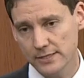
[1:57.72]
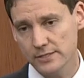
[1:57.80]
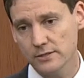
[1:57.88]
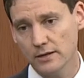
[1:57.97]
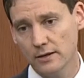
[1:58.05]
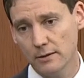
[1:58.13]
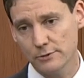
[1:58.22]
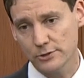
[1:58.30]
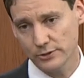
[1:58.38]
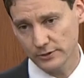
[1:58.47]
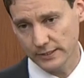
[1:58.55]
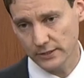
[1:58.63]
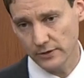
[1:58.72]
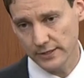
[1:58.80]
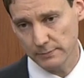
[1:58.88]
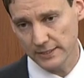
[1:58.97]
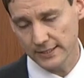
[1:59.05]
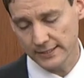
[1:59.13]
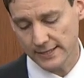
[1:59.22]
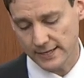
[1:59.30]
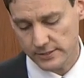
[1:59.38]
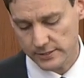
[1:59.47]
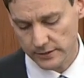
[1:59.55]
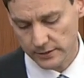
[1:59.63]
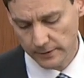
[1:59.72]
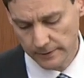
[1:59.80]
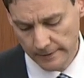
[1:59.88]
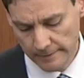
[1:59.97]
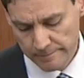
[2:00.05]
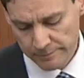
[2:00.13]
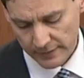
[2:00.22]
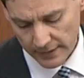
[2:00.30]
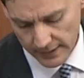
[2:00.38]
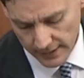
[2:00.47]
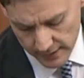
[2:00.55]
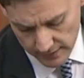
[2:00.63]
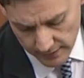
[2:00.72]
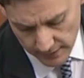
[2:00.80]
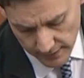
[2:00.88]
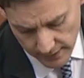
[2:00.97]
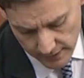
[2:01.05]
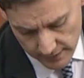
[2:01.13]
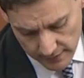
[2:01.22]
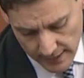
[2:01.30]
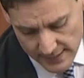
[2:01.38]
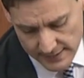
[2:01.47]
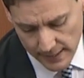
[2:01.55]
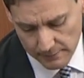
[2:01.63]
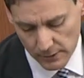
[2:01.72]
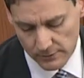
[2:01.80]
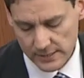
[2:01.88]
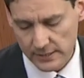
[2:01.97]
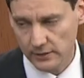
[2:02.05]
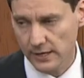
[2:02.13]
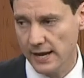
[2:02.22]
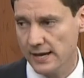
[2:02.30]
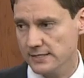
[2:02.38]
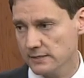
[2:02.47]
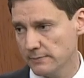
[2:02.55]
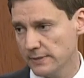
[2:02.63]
it's almost certainly going to be cut next year. And last time I was here, I asked the